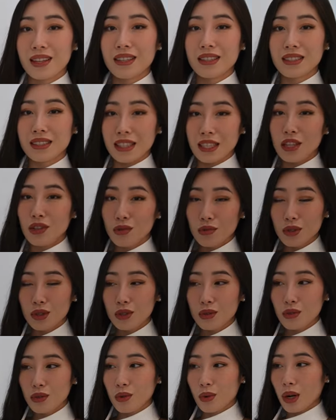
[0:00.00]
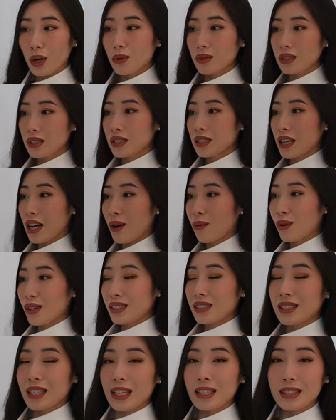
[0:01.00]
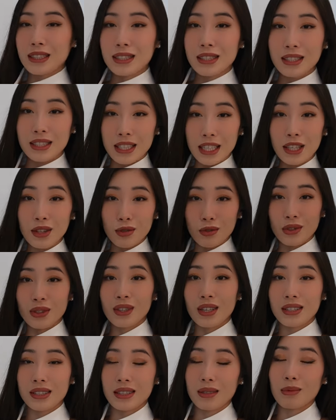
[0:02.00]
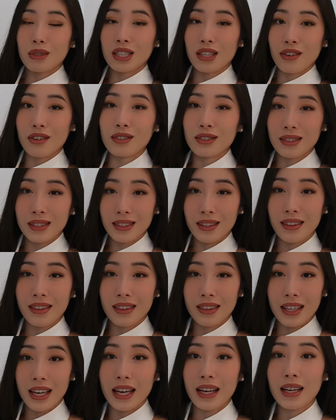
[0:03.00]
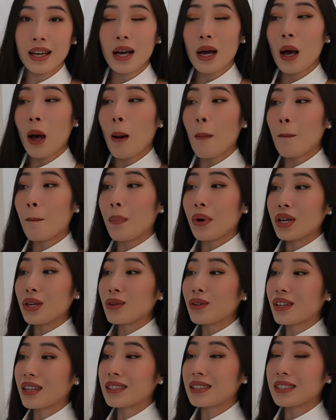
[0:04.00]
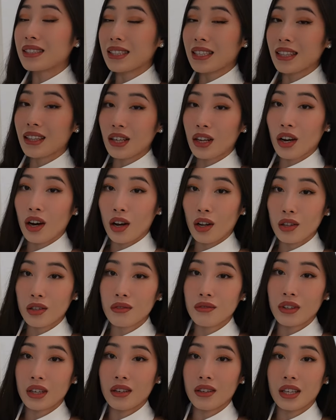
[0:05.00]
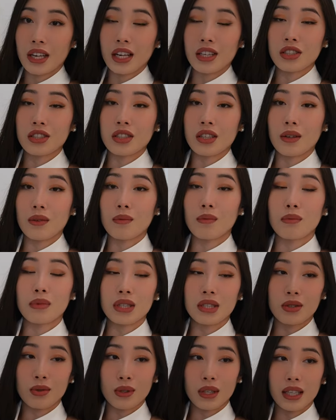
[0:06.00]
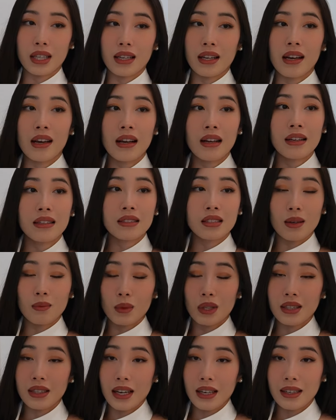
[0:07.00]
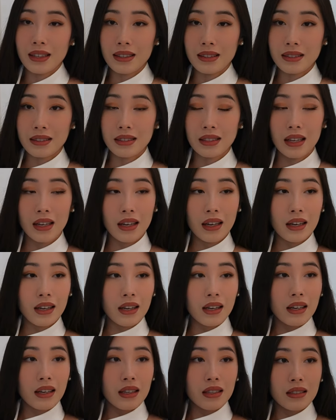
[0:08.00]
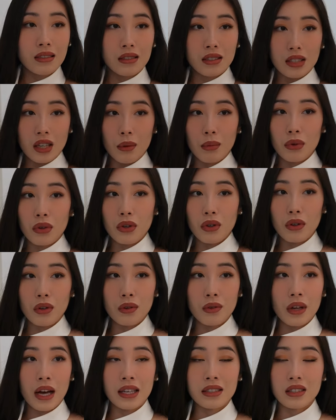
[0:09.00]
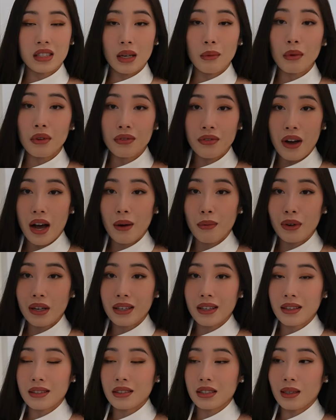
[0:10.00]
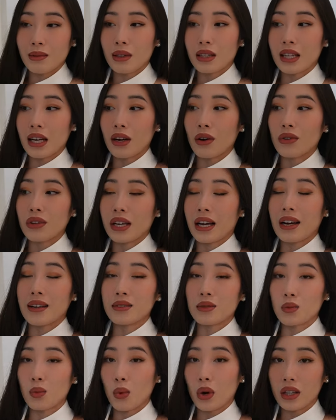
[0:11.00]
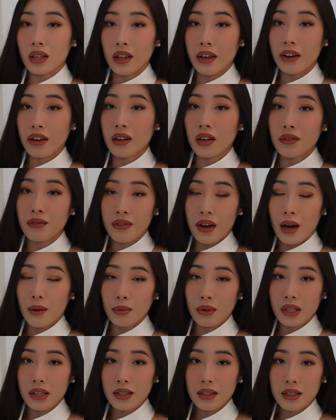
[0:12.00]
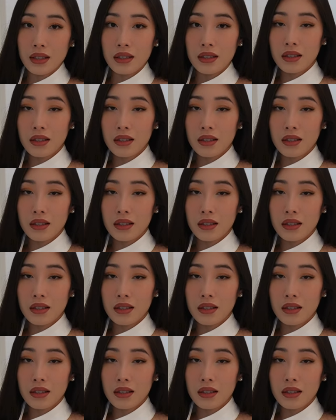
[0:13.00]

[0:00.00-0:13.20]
see-through, quote. I wouldn't say it's see-through because the material is still thick, but you can see the color variation between something that is double, has double fabric, and something that only has one layer of fabric.